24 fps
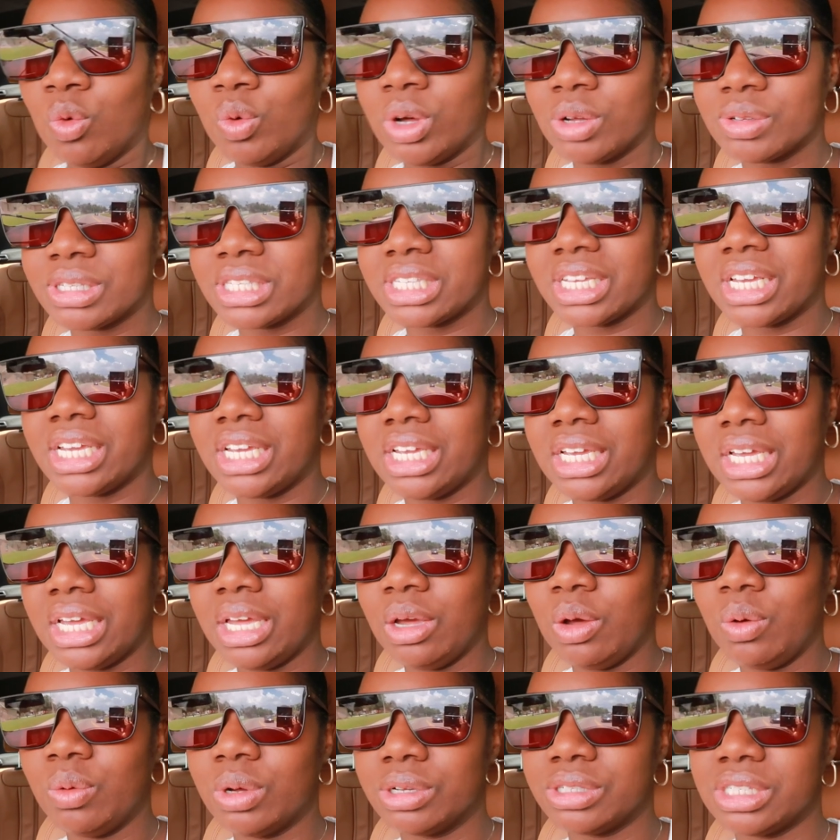we'll see
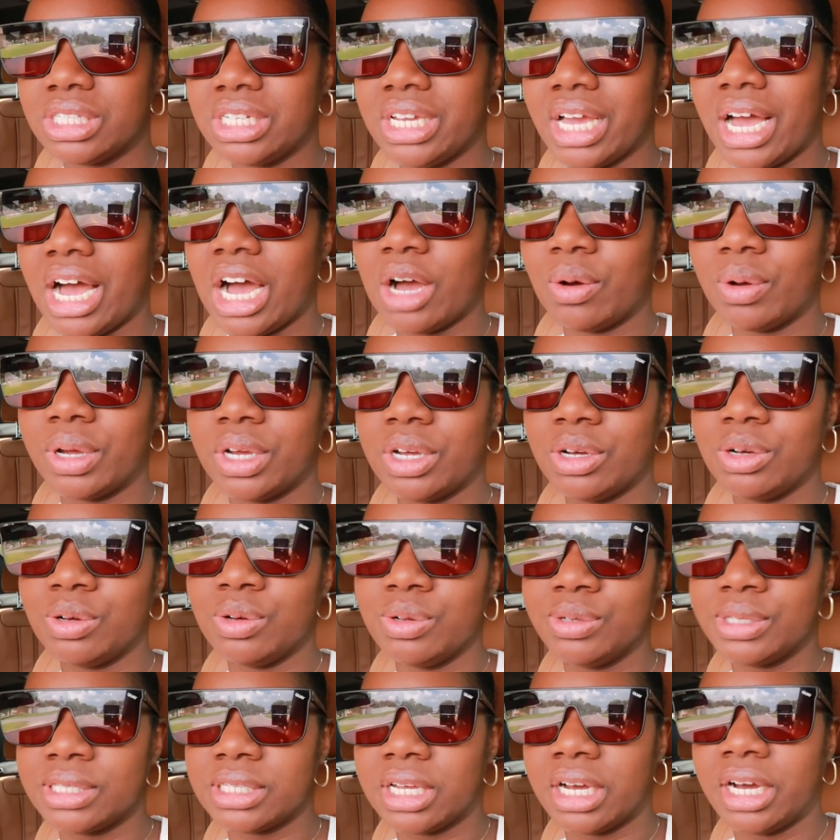we'll see how it
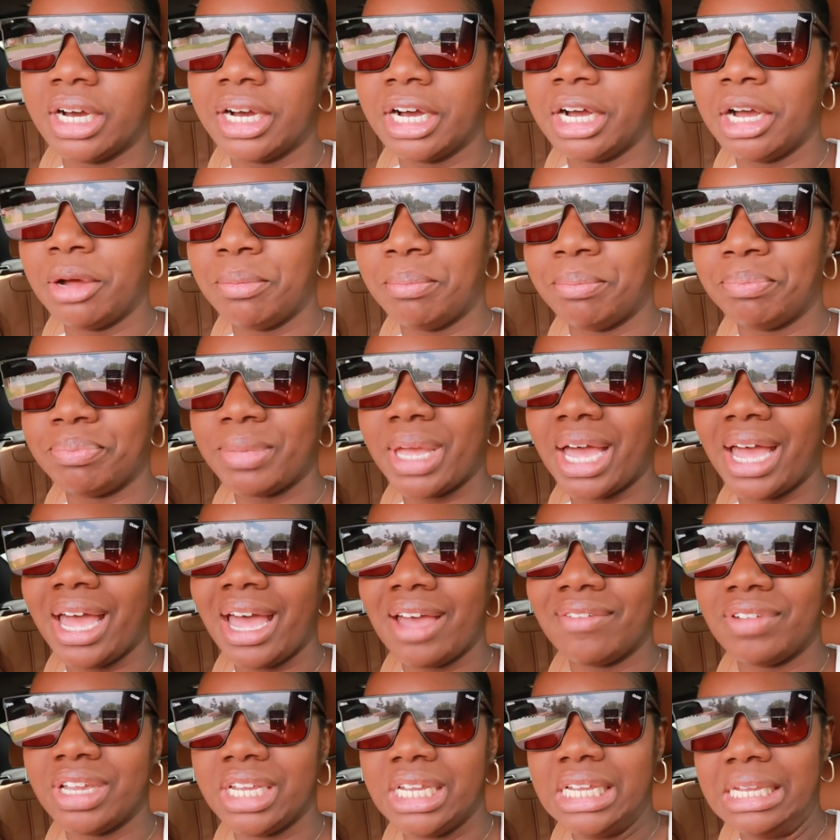goes. um I
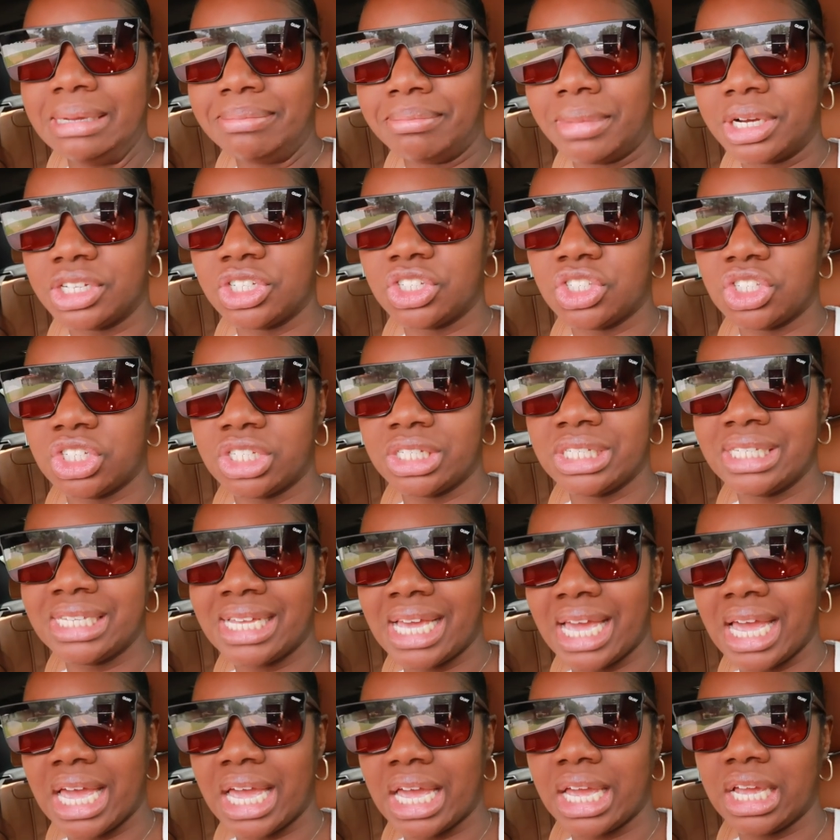haven't eaten much
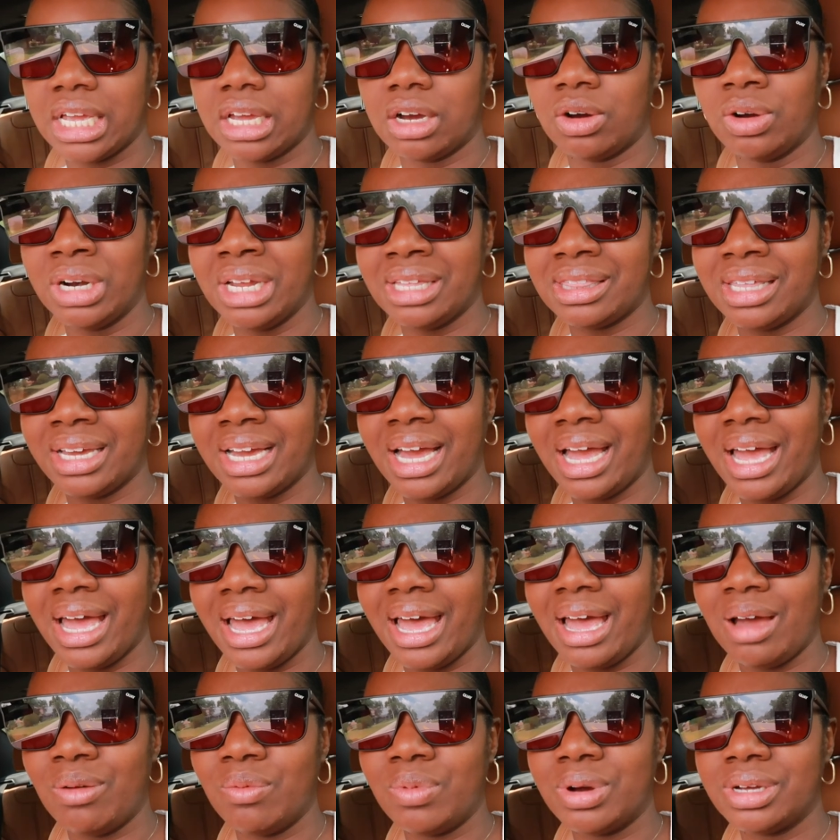today. Only thing I
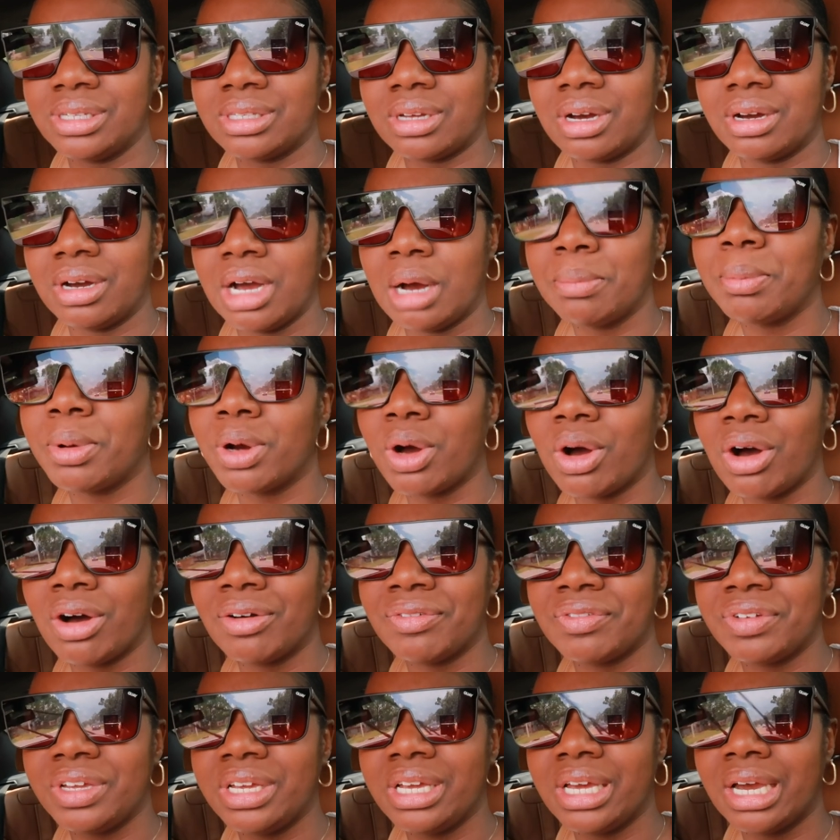had was a cup of
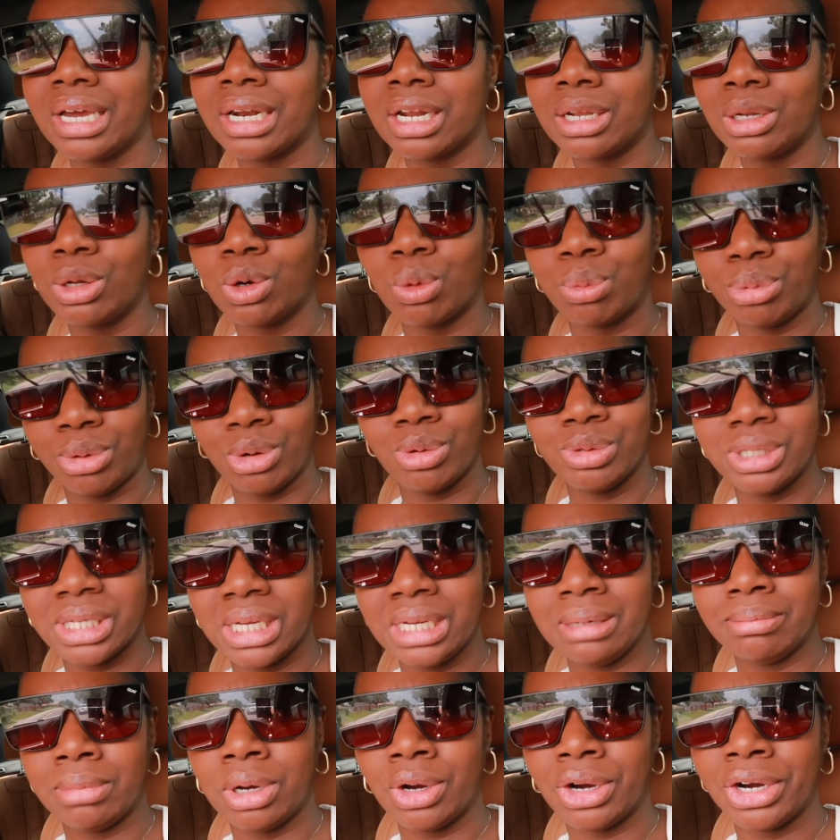coffee and a little
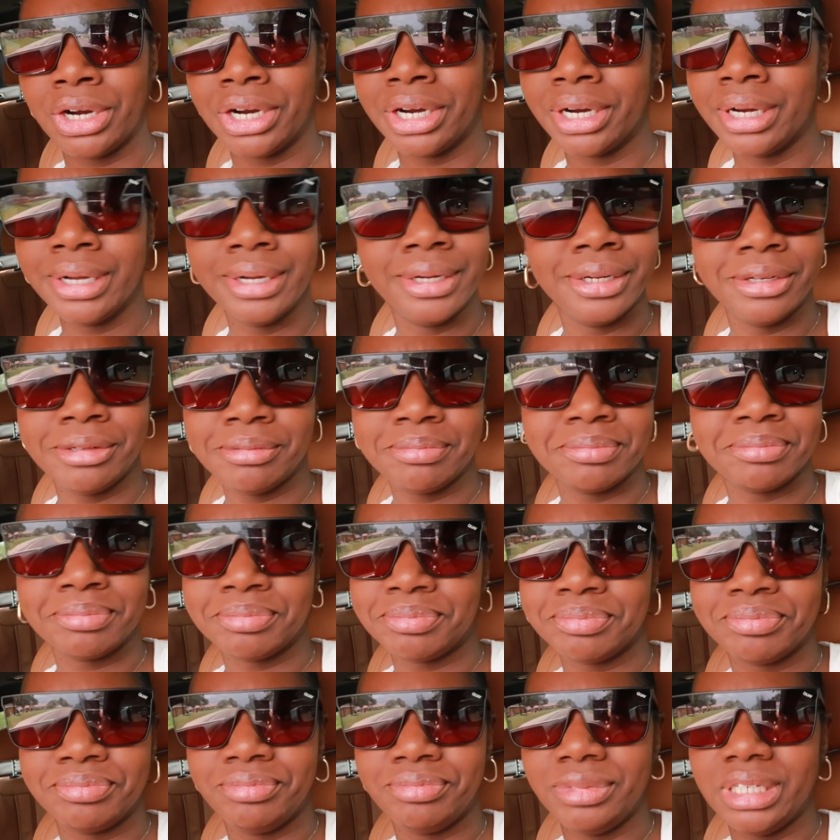protein bar.
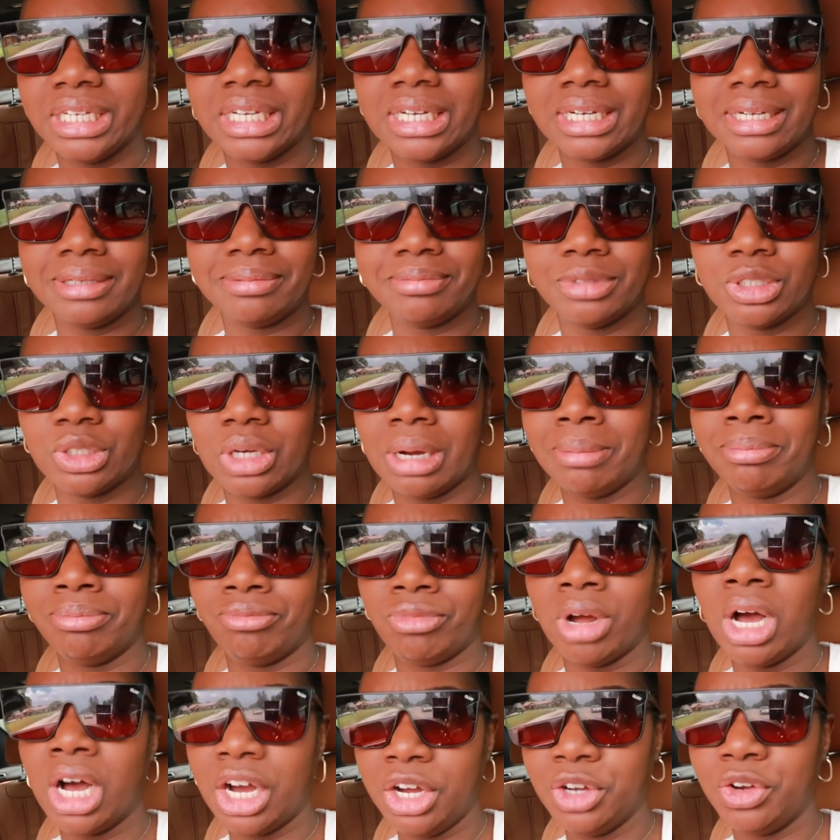Yeah, so I'm
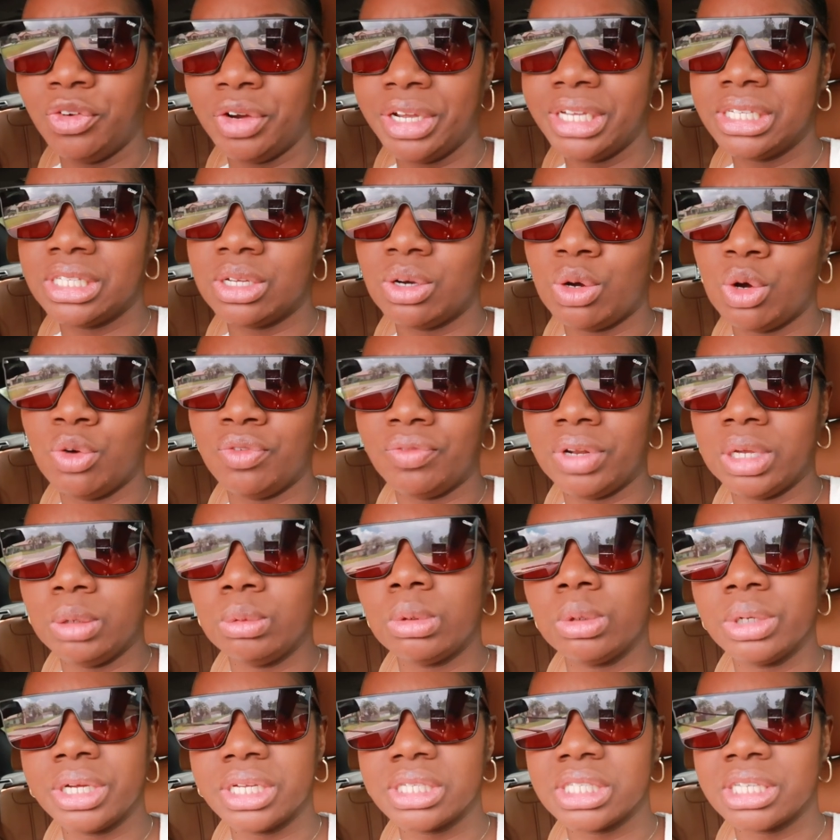hungry, so hopefully
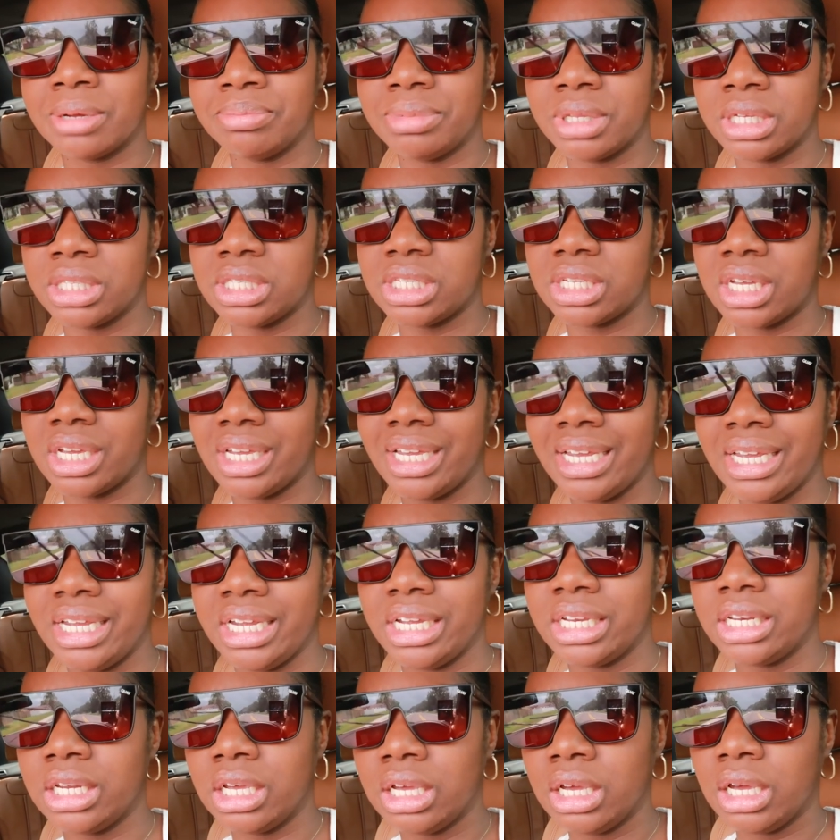we'll get something to
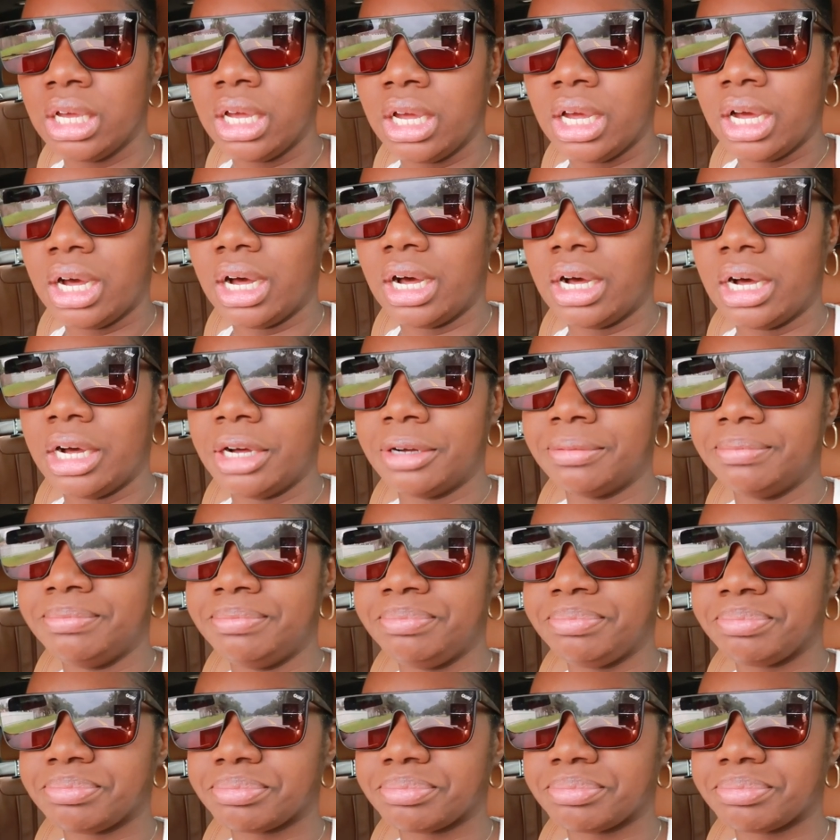eat, um